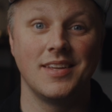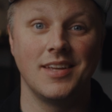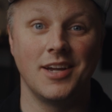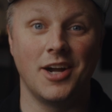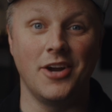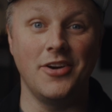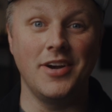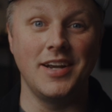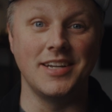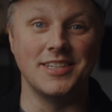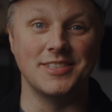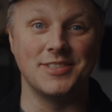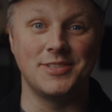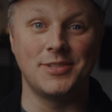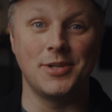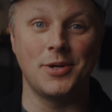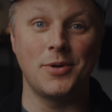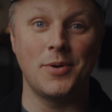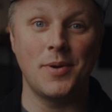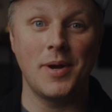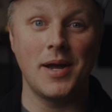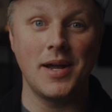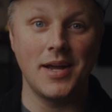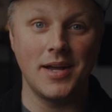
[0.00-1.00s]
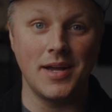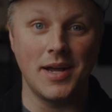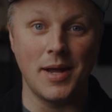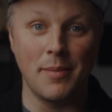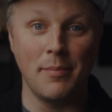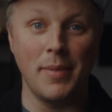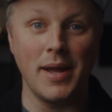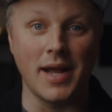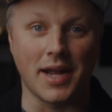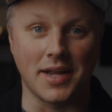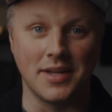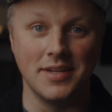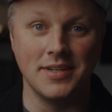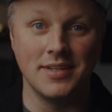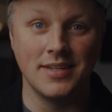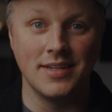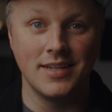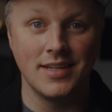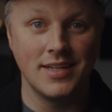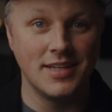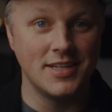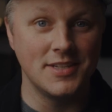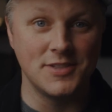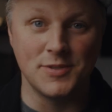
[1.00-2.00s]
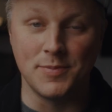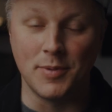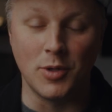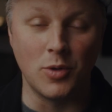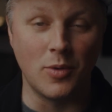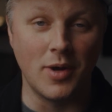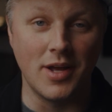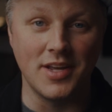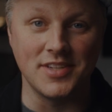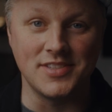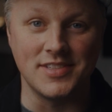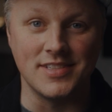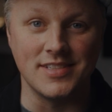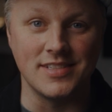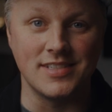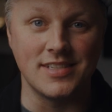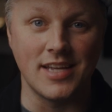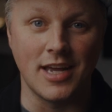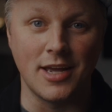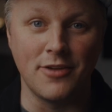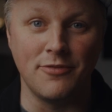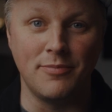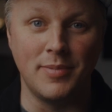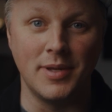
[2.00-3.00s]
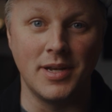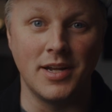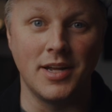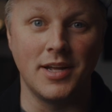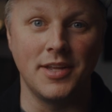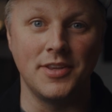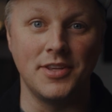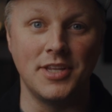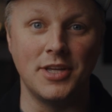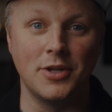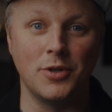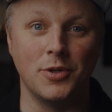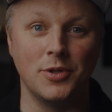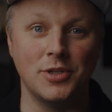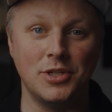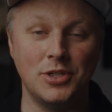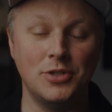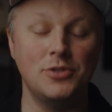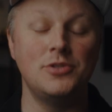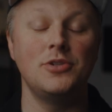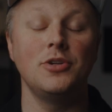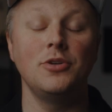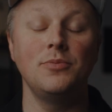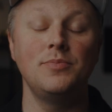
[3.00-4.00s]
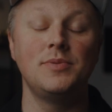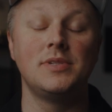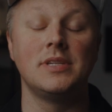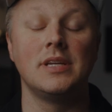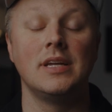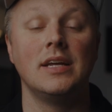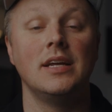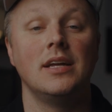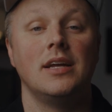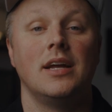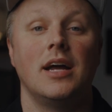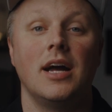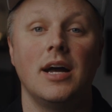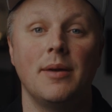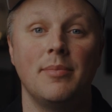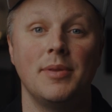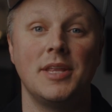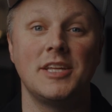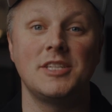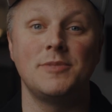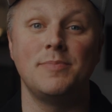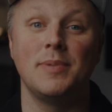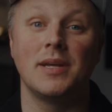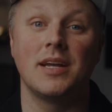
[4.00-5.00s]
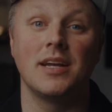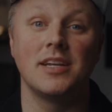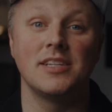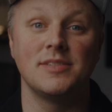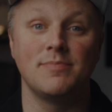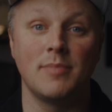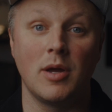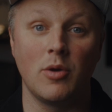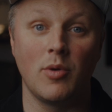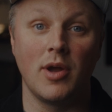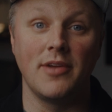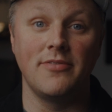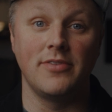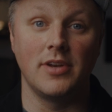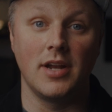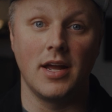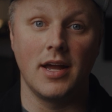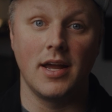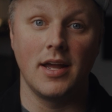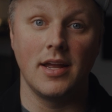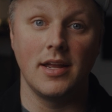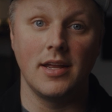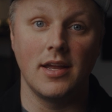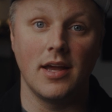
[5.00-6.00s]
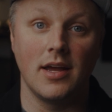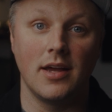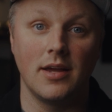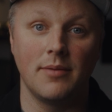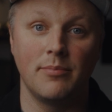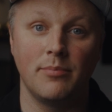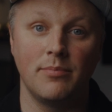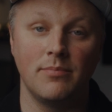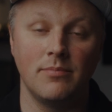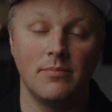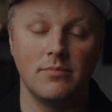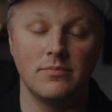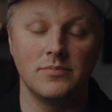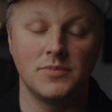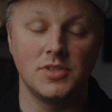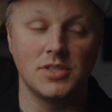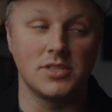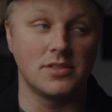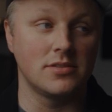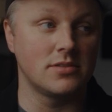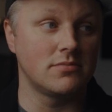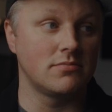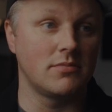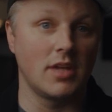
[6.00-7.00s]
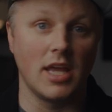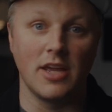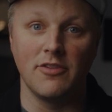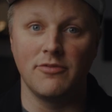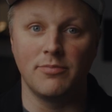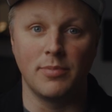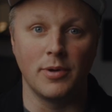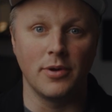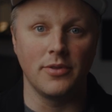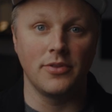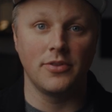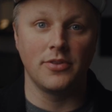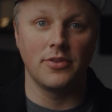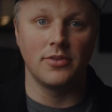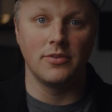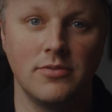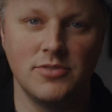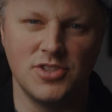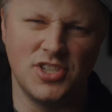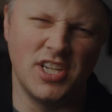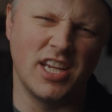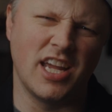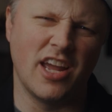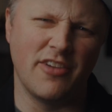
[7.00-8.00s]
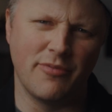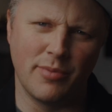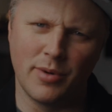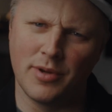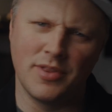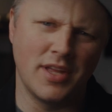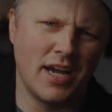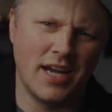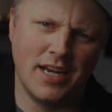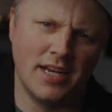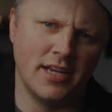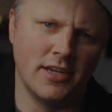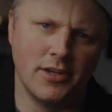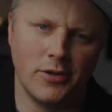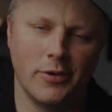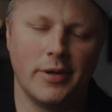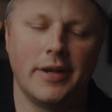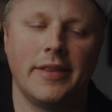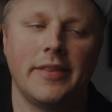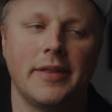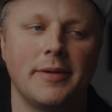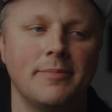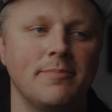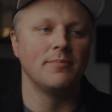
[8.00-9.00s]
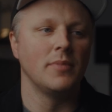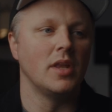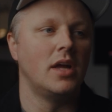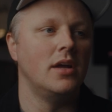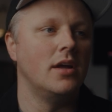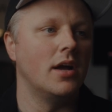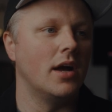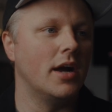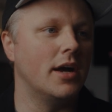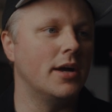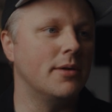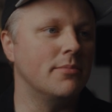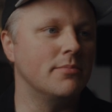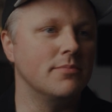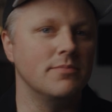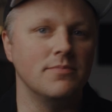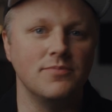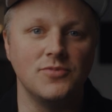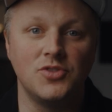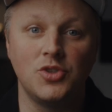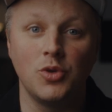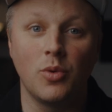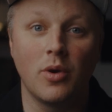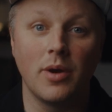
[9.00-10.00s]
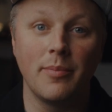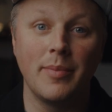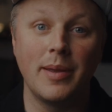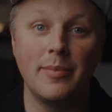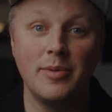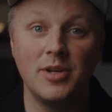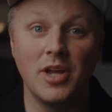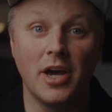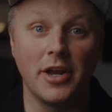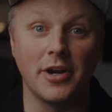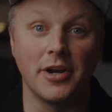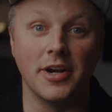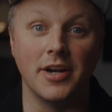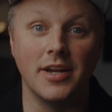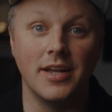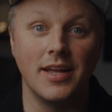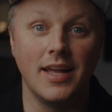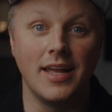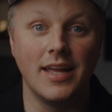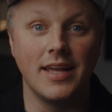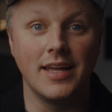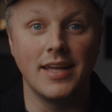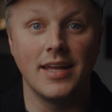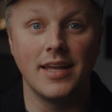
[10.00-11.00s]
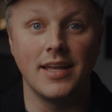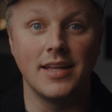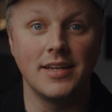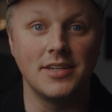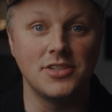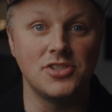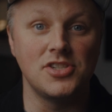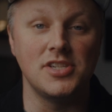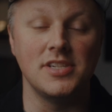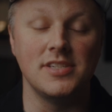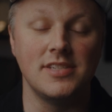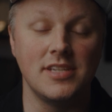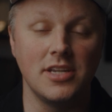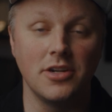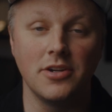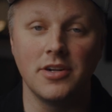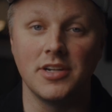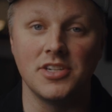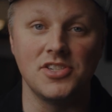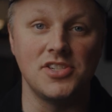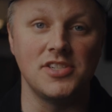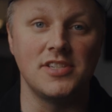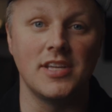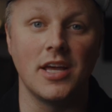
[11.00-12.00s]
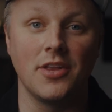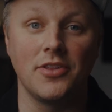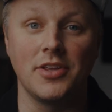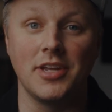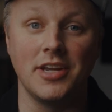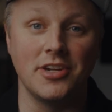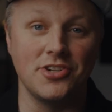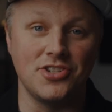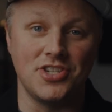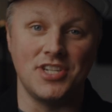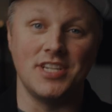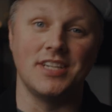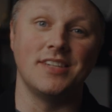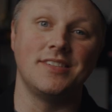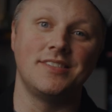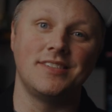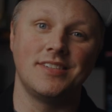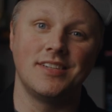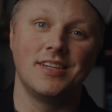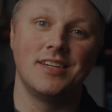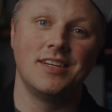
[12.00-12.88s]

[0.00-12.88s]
All right, so I'm back. It's been a while since I've been on the old YouTubes, but that's because my wife and I just gave birth. She gave birth. I didn't do anything. To our baby daughter, and she's here and she's healthy. Here she is.